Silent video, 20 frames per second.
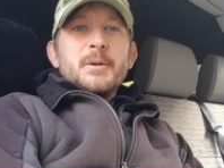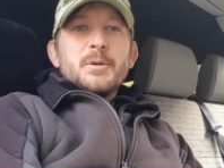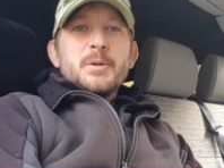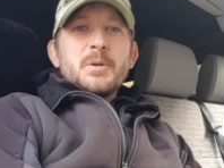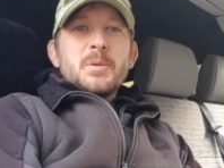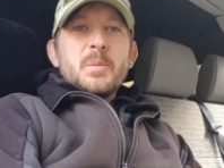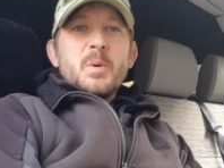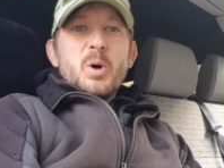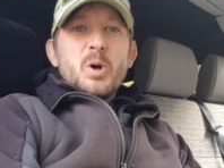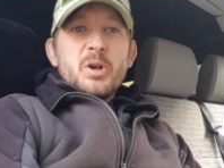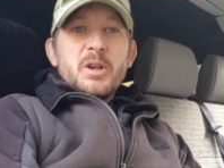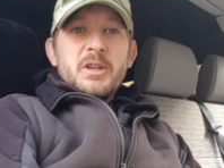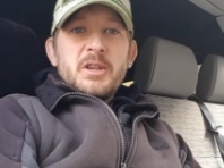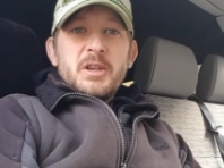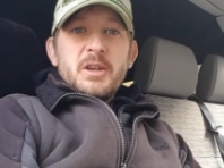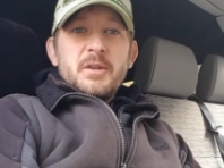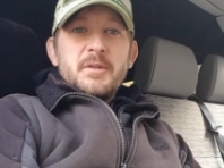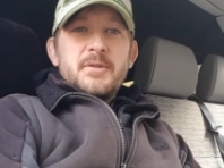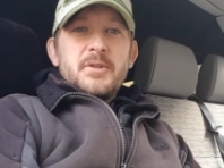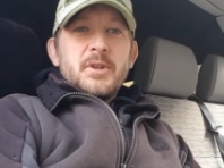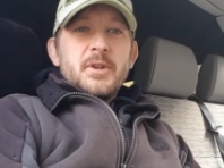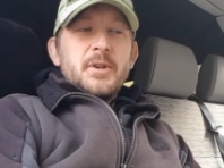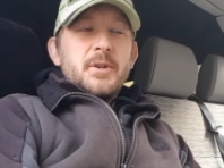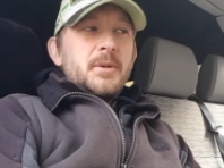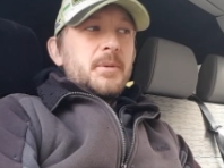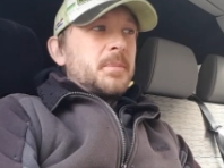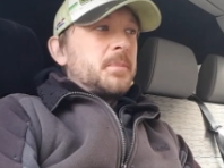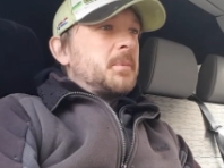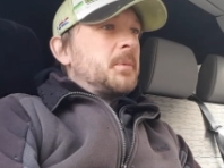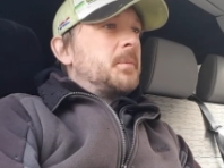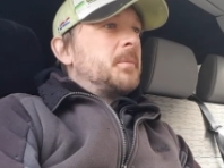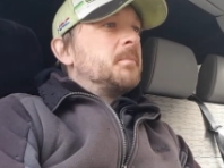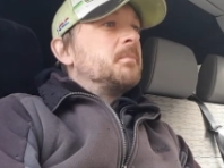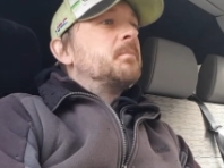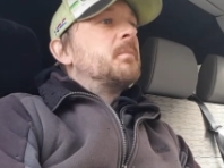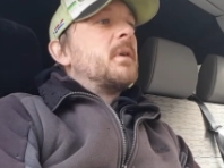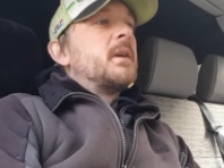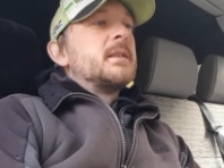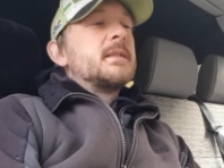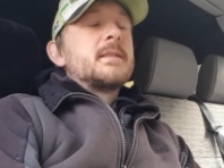Good morning, YouTube.
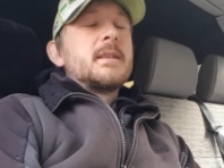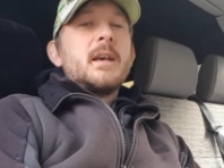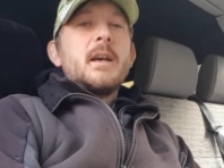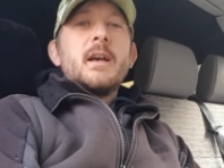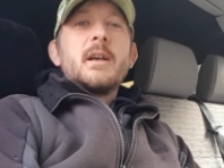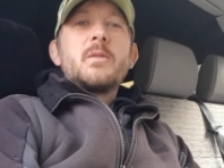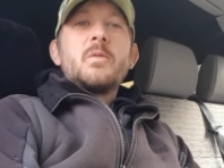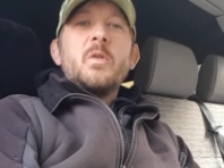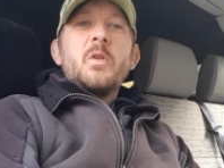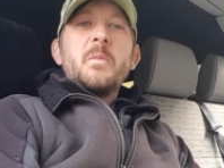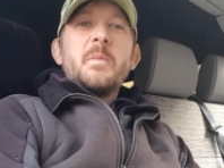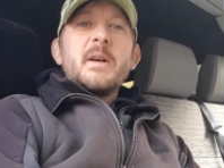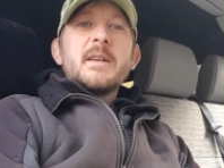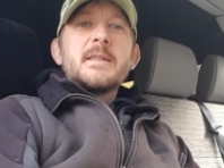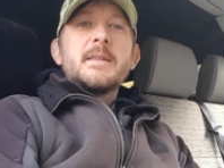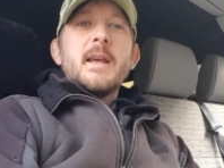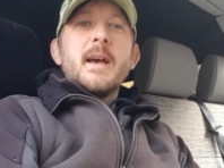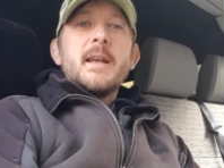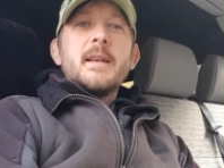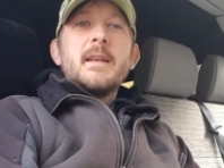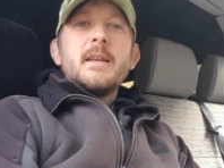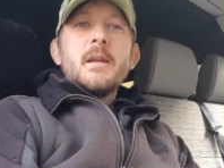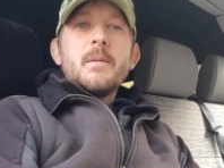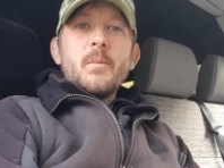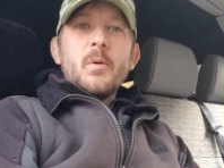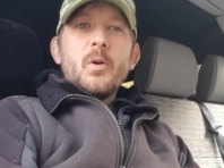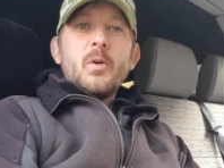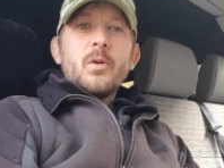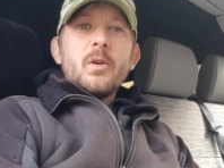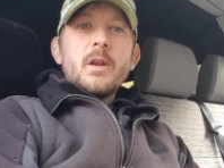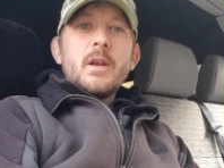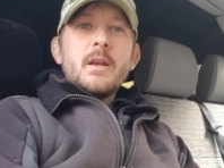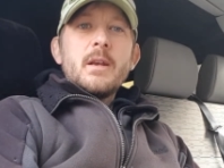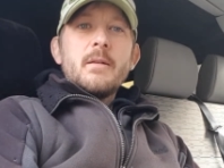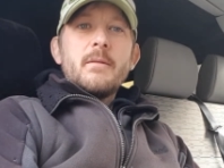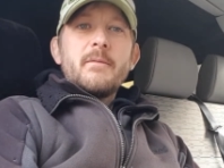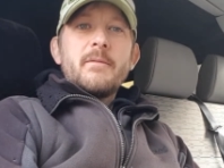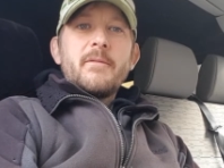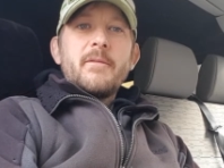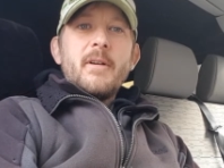It's 9:15 in the morning
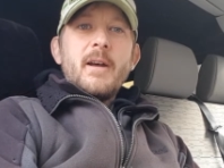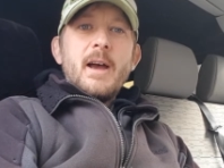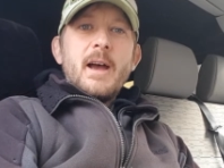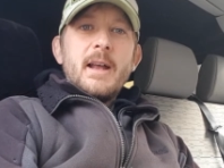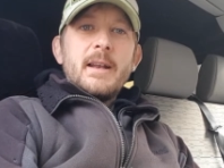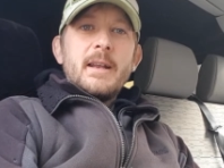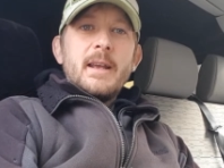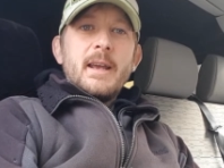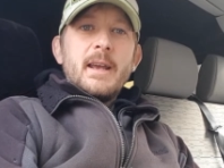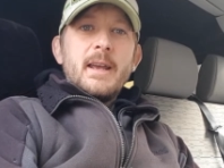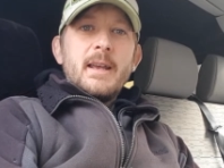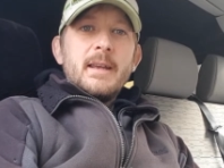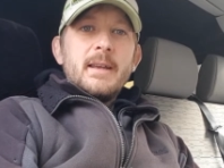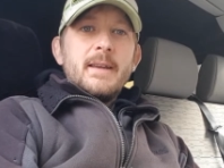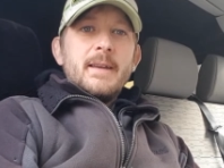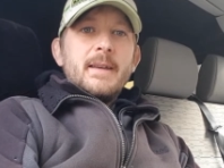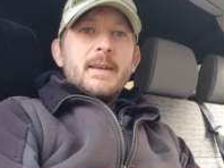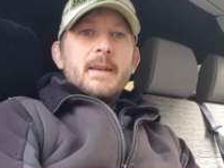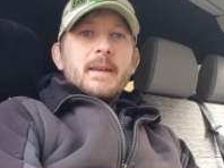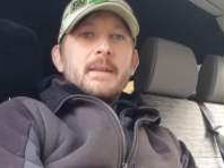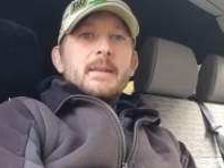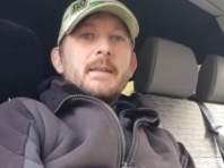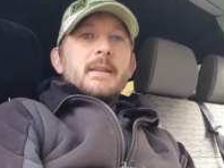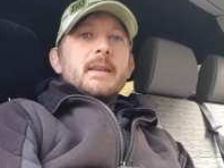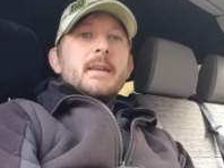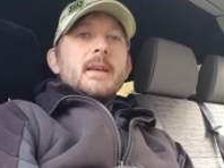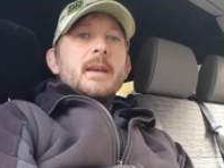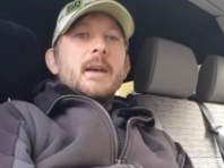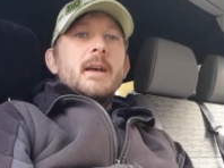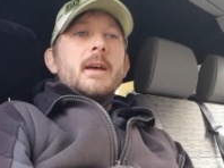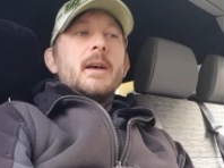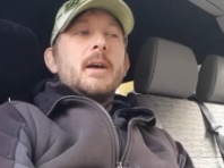on Friday, the